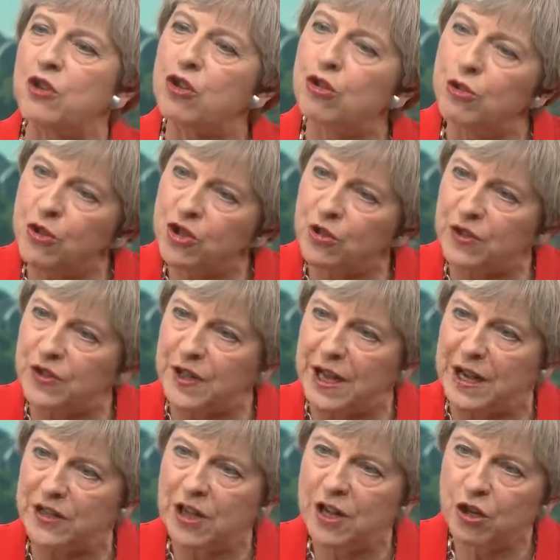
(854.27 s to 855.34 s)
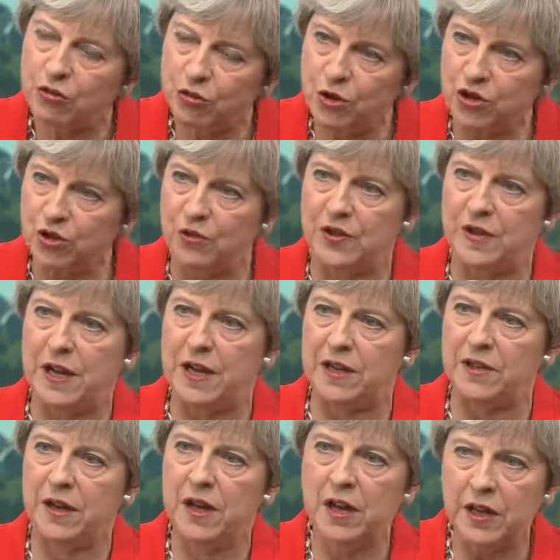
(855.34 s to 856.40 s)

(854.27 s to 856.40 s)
And crucial to that